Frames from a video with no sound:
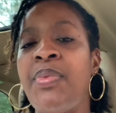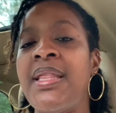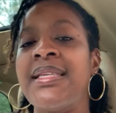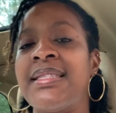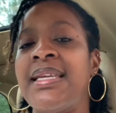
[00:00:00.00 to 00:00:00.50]

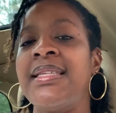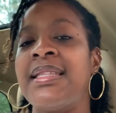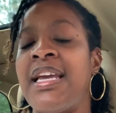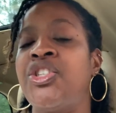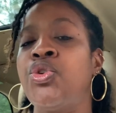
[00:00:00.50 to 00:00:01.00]
the
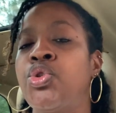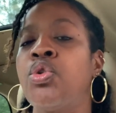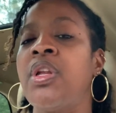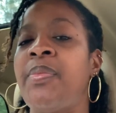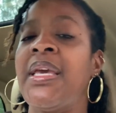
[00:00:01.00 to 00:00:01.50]
season that you
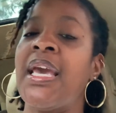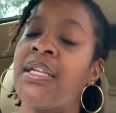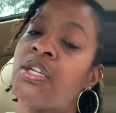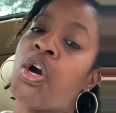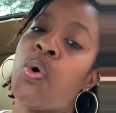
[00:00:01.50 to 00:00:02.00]
truly begin
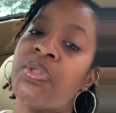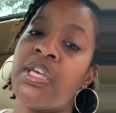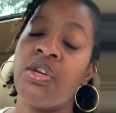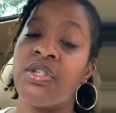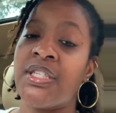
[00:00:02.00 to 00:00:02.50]
to go
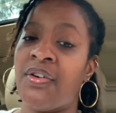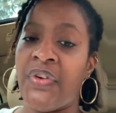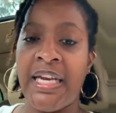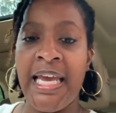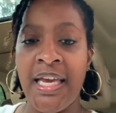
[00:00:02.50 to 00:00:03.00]
within yourself
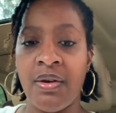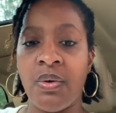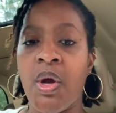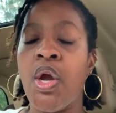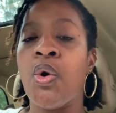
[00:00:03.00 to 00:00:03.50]
and
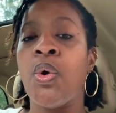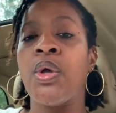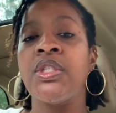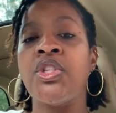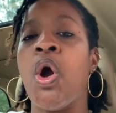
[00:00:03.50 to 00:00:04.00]
heal.
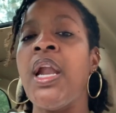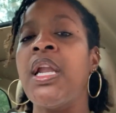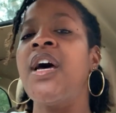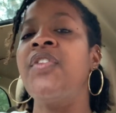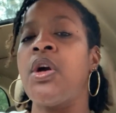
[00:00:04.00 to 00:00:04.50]
Start
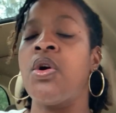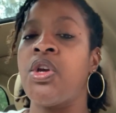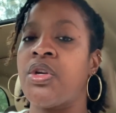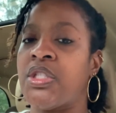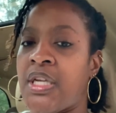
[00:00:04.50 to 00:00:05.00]
loving on
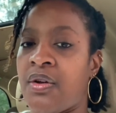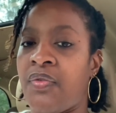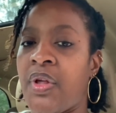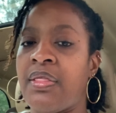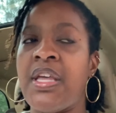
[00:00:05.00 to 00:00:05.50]

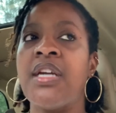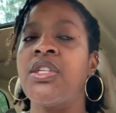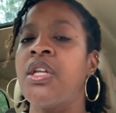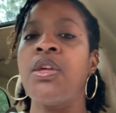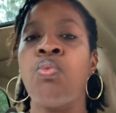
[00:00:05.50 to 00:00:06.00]
yourself. There's
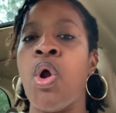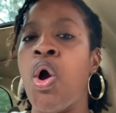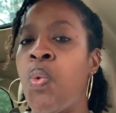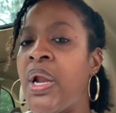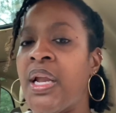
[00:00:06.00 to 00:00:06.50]
nothing
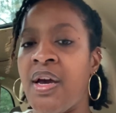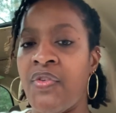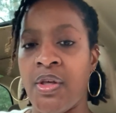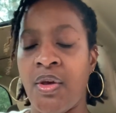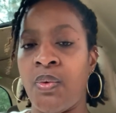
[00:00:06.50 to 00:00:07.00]
wrong with
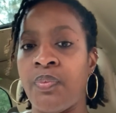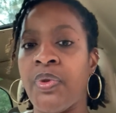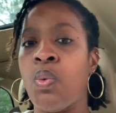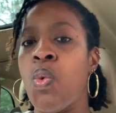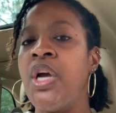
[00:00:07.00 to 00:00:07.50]
loving you.
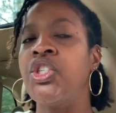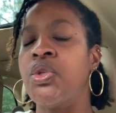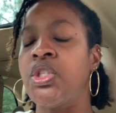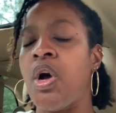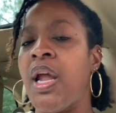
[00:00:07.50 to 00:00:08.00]
Once
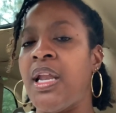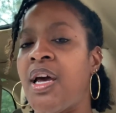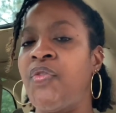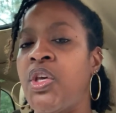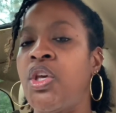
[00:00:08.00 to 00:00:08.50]
you start
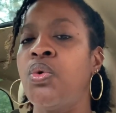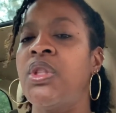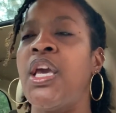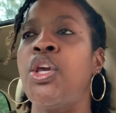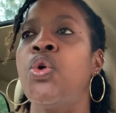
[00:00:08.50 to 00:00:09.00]
loving you,
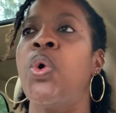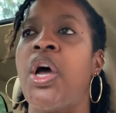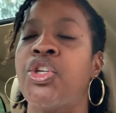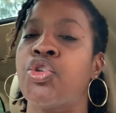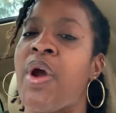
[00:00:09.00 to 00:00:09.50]
then you will
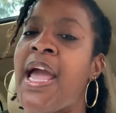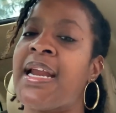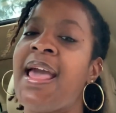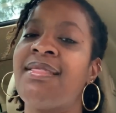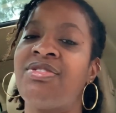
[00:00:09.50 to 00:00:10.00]
attract
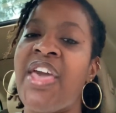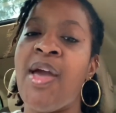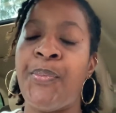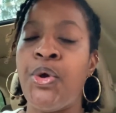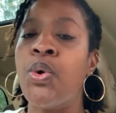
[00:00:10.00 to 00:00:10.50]

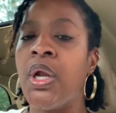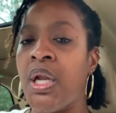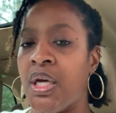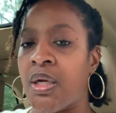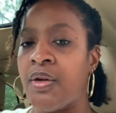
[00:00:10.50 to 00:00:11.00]
that pure
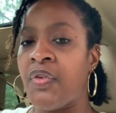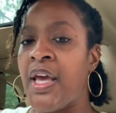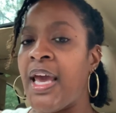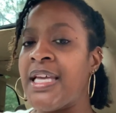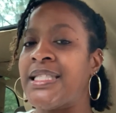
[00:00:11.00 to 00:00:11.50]
love
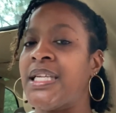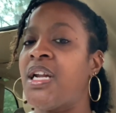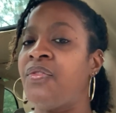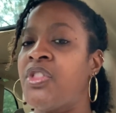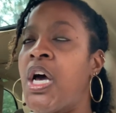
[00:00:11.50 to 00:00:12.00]
instead
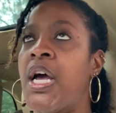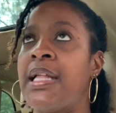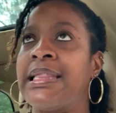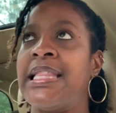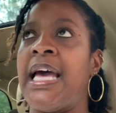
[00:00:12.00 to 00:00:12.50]
of
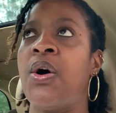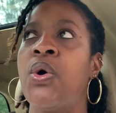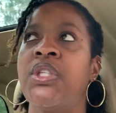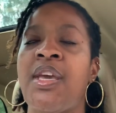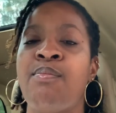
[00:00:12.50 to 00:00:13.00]

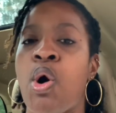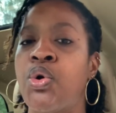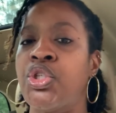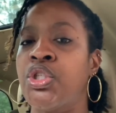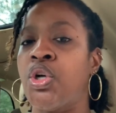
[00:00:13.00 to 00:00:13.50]
those
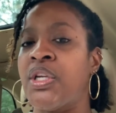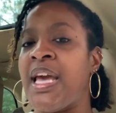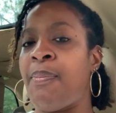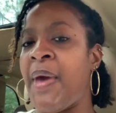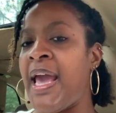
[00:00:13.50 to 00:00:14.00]
emotions or
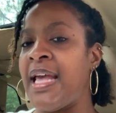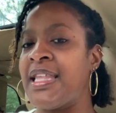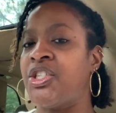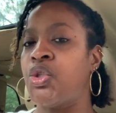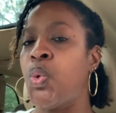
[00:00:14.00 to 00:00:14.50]
that pain
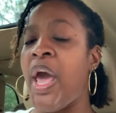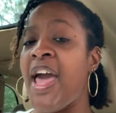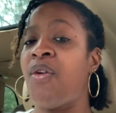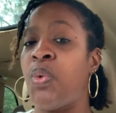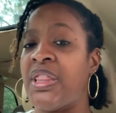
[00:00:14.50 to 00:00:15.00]
that you
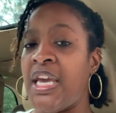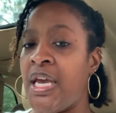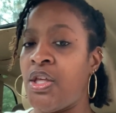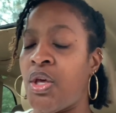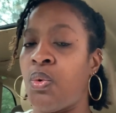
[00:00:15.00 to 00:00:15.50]
have
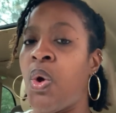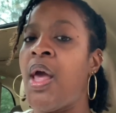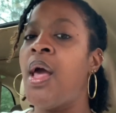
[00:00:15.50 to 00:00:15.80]
within you